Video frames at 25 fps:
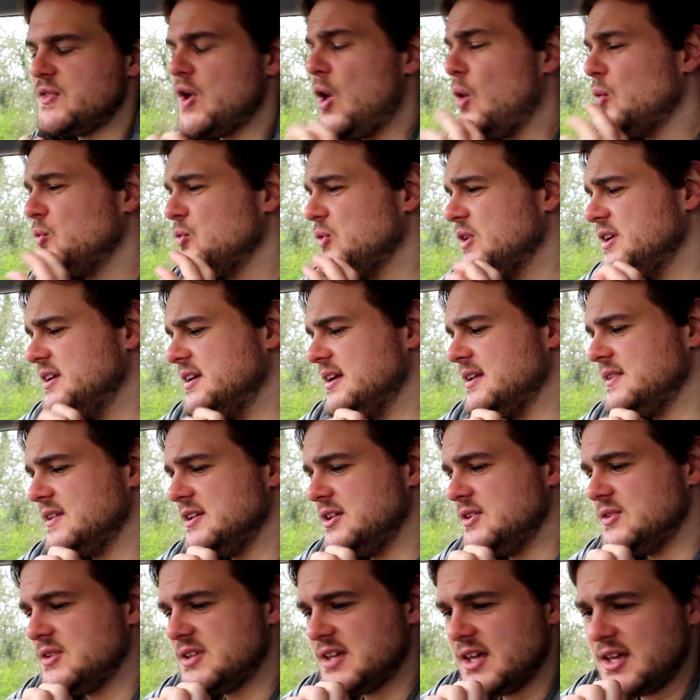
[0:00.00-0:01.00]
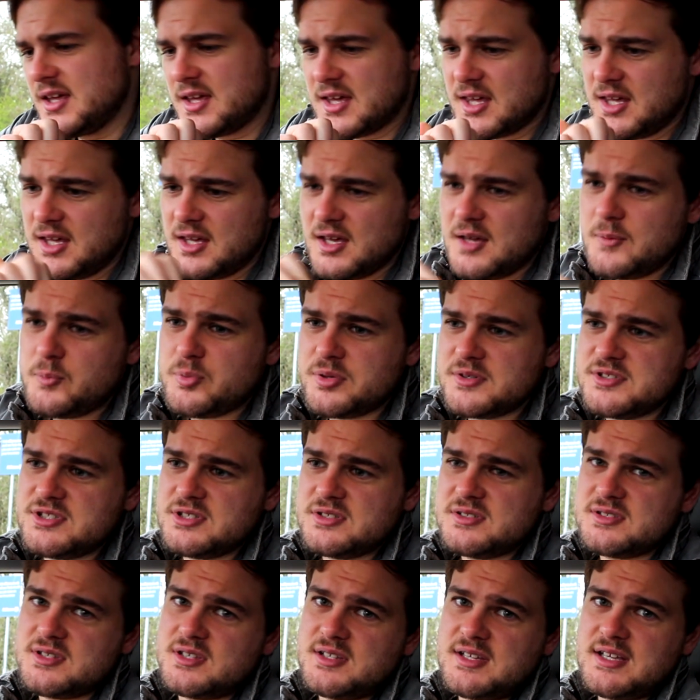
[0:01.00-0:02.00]
only in the UK Kia
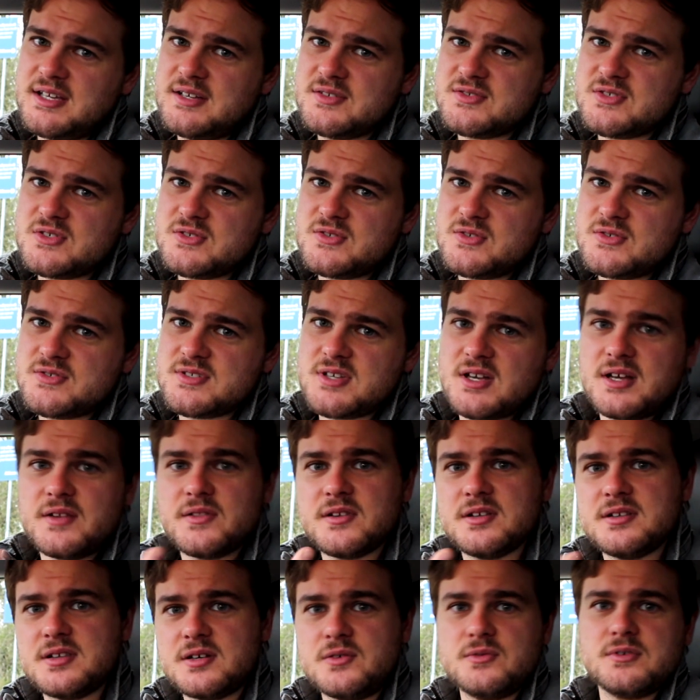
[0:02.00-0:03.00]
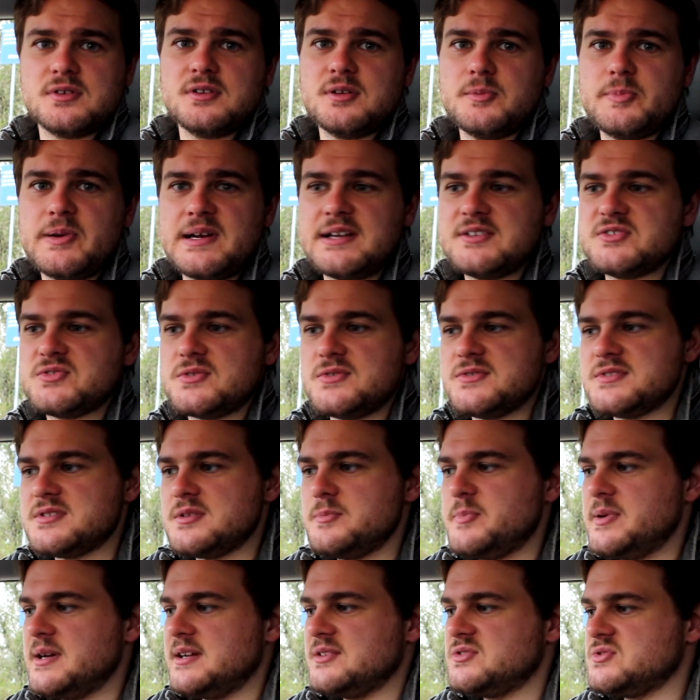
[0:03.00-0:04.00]
produce the diesels, and they don't do the petrols.
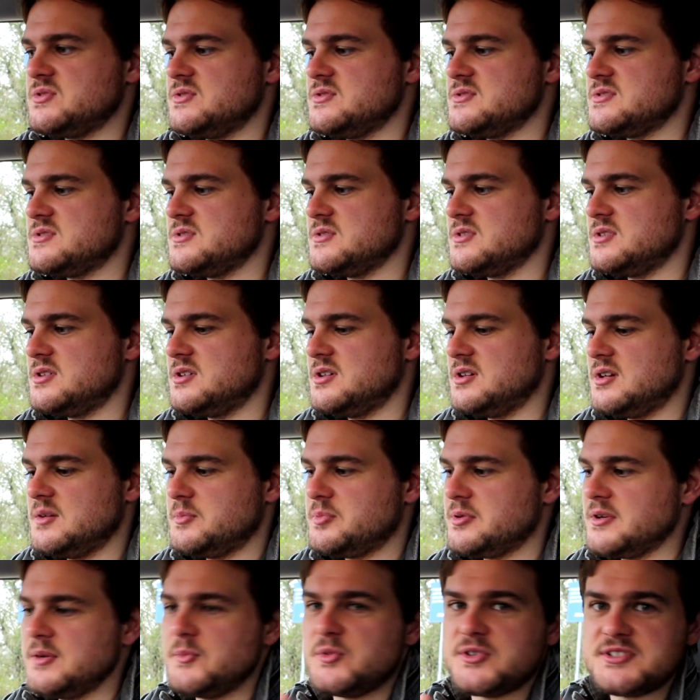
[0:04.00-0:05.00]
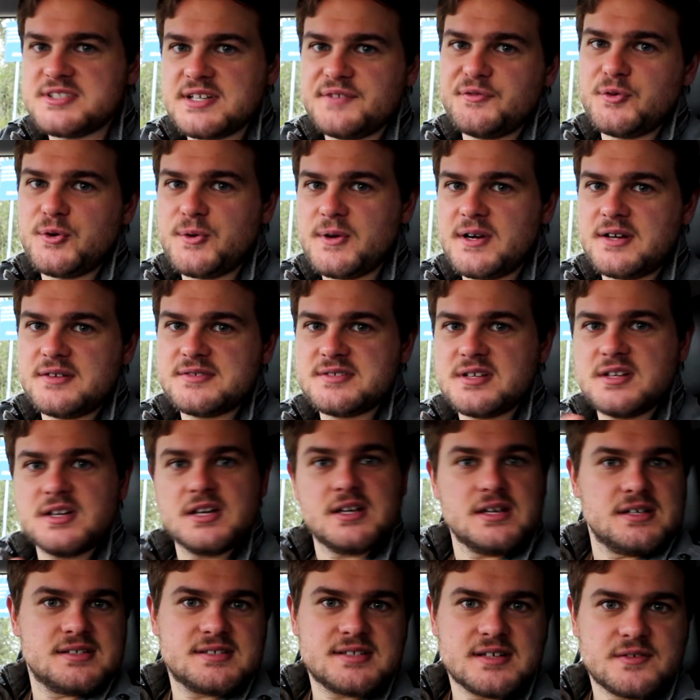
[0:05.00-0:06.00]
The petrols are pretty much everywhere else
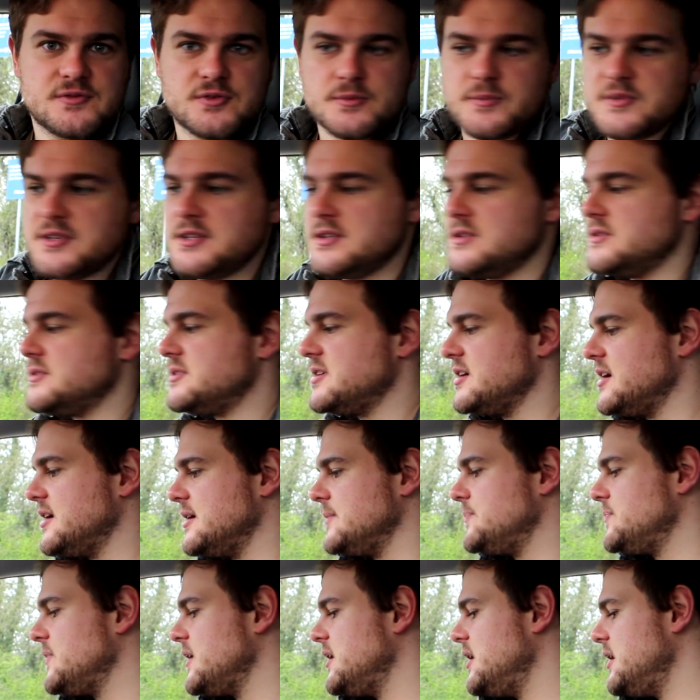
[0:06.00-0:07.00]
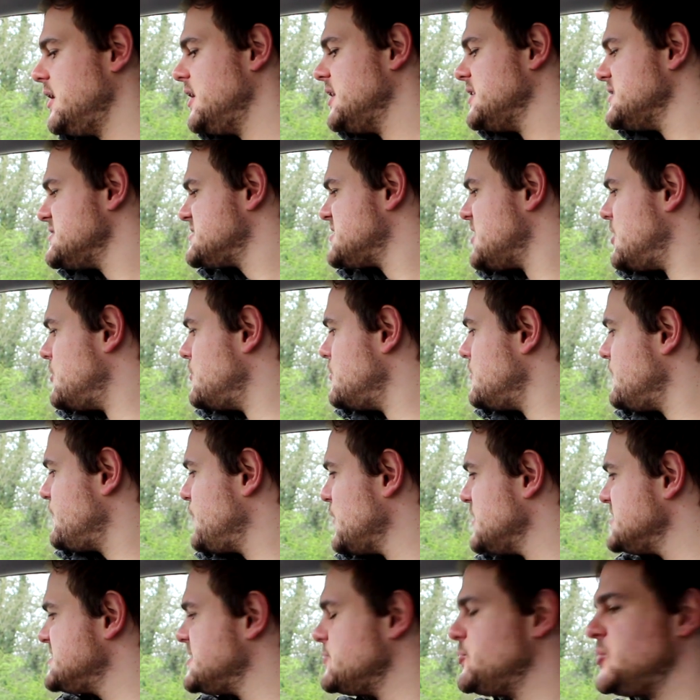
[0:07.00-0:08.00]
except from the UK. So
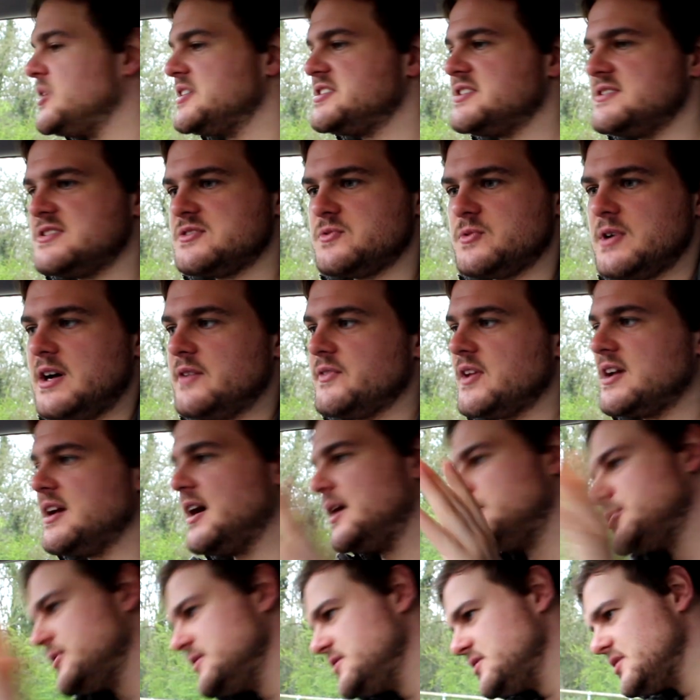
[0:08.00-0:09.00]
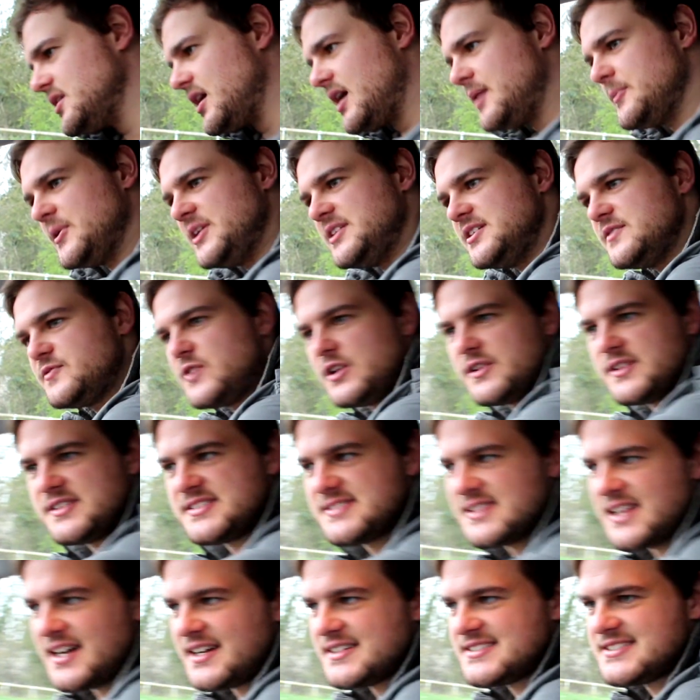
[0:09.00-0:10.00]
first impressions around the cabin. I mean, you've got
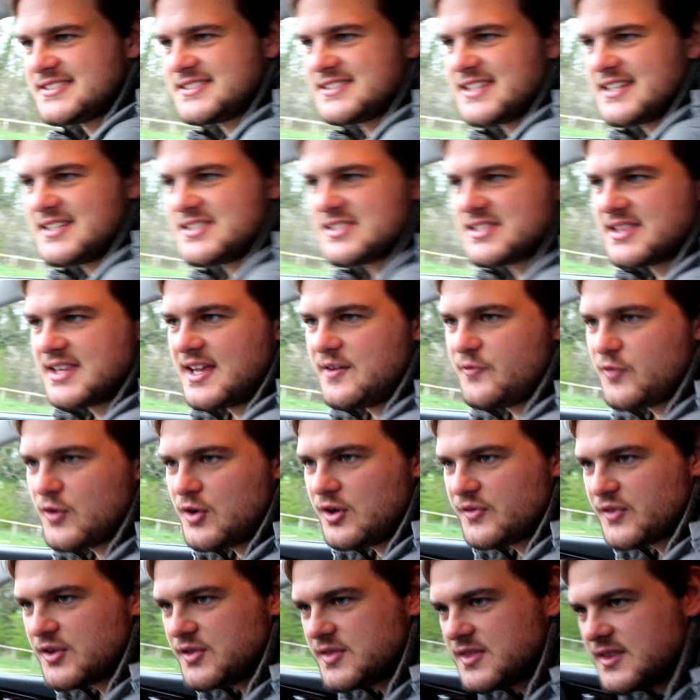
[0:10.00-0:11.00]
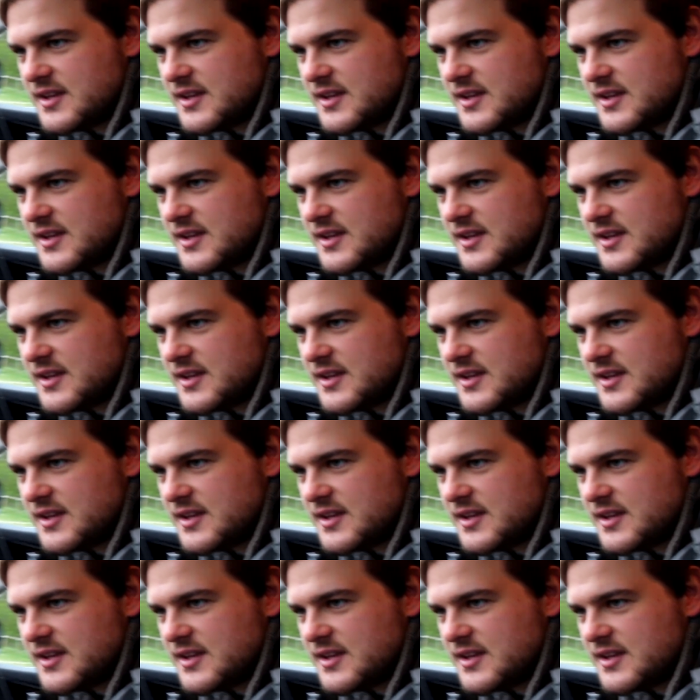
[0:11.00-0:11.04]
this nice stitched leather on the